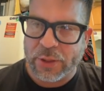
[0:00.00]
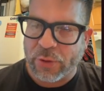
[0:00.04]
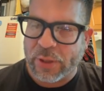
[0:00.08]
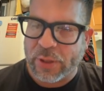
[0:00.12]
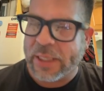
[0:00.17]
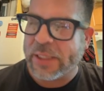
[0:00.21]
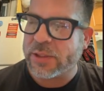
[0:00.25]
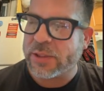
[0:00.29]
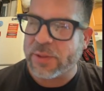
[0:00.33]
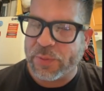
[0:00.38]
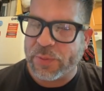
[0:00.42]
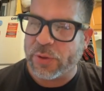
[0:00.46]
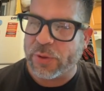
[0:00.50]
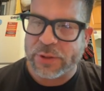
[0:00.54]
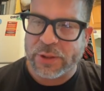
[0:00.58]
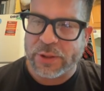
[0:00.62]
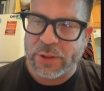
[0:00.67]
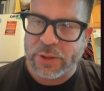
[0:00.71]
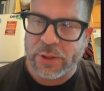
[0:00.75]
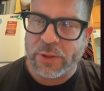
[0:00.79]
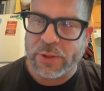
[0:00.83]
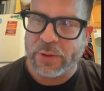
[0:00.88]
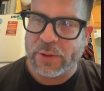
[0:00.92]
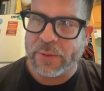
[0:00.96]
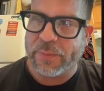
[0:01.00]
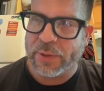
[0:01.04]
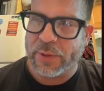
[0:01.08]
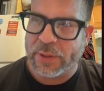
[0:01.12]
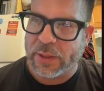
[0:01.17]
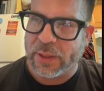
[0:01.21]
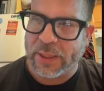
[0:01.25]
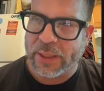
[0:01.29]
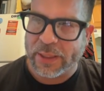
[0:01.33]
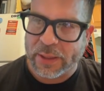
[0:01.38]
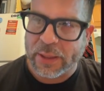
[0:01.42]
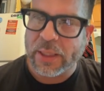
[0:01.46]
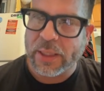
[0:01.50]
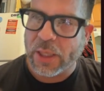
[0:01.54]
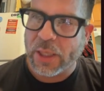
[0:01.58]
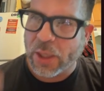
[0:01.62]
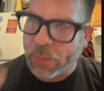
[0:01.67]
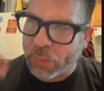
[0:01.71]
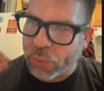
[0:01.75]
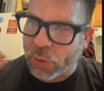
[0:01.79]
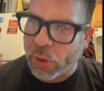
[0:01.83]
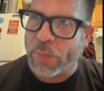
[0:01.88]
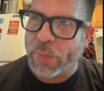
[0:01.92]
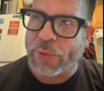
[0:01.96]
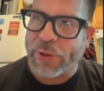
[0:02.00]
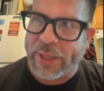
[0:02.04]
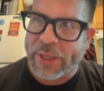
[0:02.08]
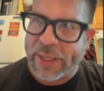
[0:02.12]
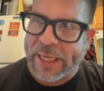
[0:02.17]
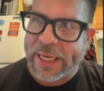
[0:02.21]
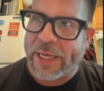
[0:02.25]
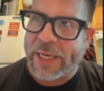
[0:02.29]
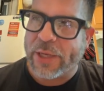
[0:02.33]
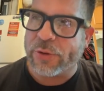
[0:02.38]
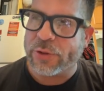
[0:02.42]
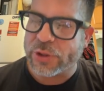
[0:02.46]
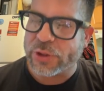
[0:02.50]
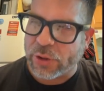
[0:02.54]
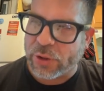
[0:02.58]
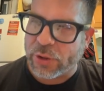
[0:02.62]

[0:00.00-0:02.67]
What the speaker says: you're not supposed to do it, but like appropriate angle,